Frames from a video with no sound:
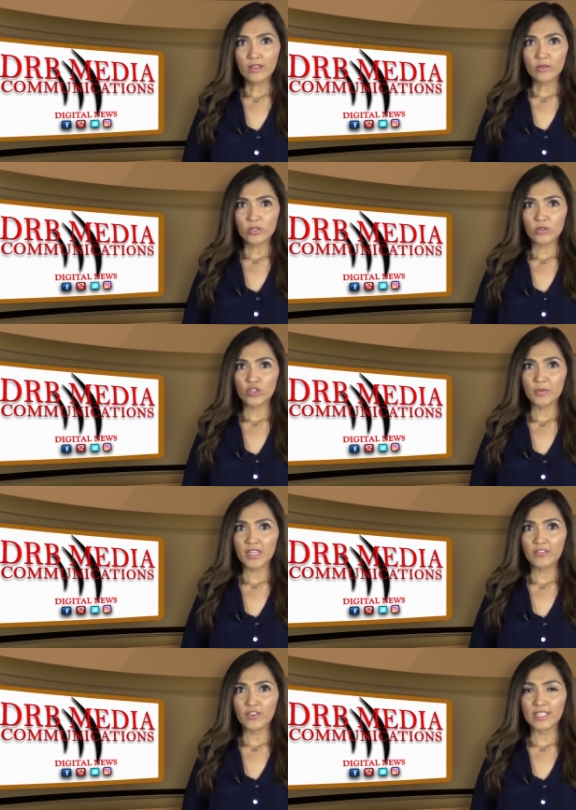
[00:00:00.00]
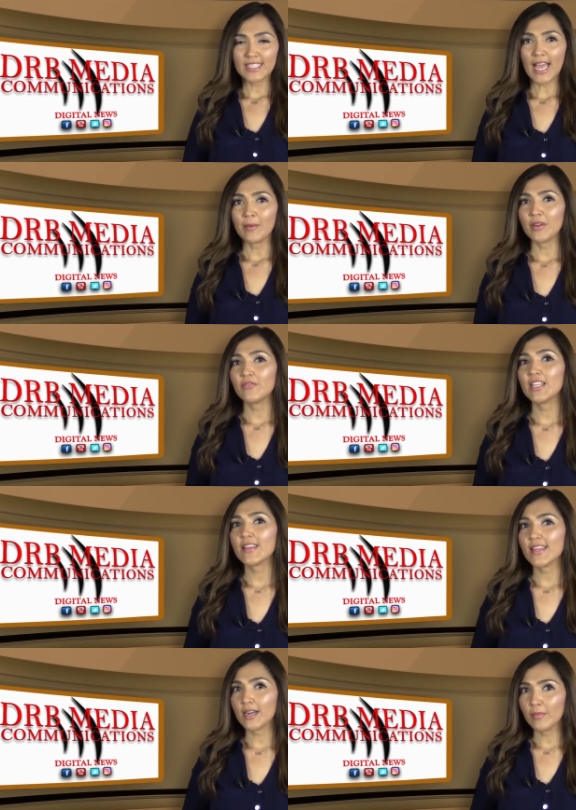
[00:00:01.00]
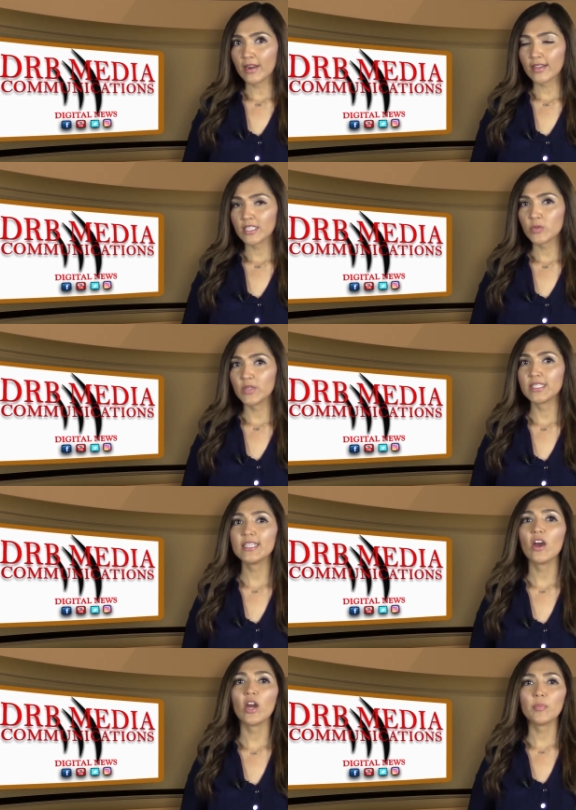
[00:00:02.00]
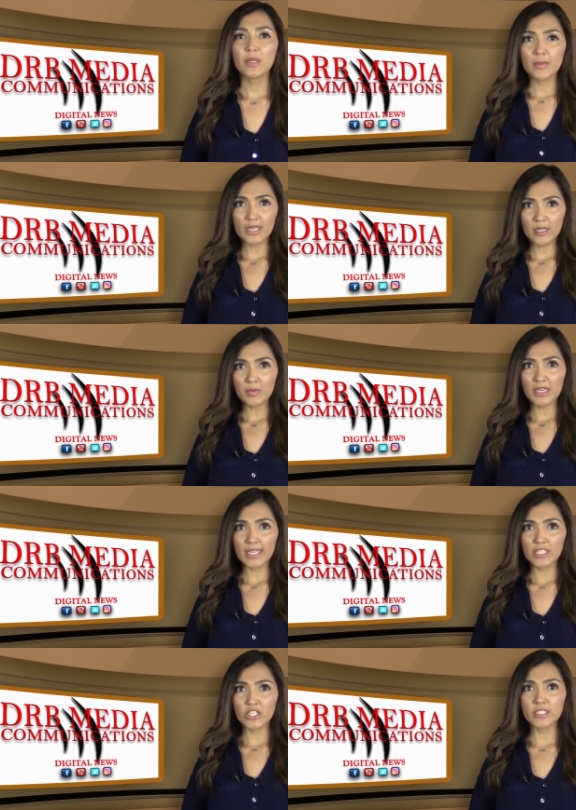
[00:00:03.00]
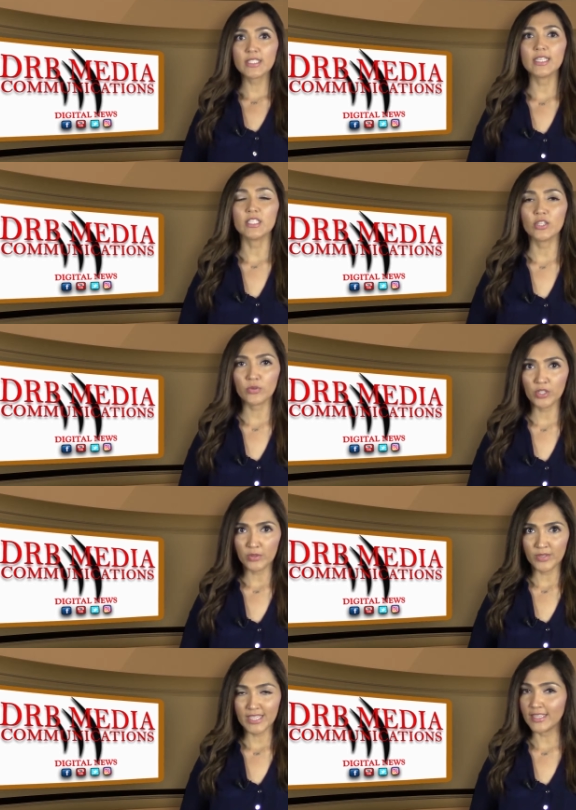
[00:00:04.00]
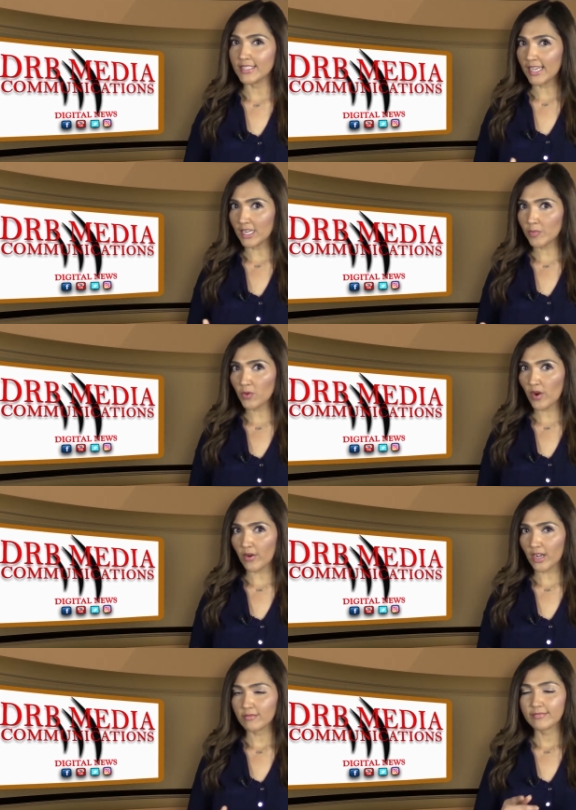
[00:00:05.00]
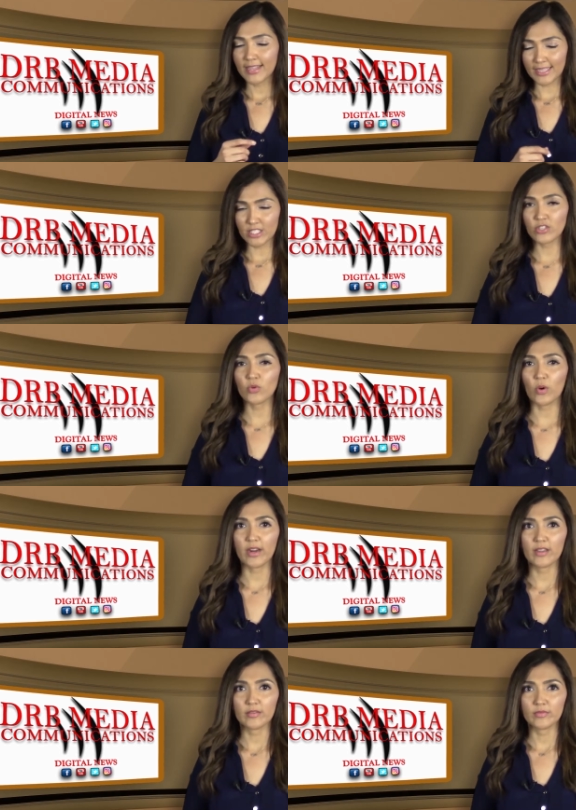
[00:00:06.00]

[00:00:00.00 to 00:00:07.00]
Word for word: Hello, social media friends. I'm Viridiana Marquez with D R B Media Communications Digital News, and Danny Barrera has the story.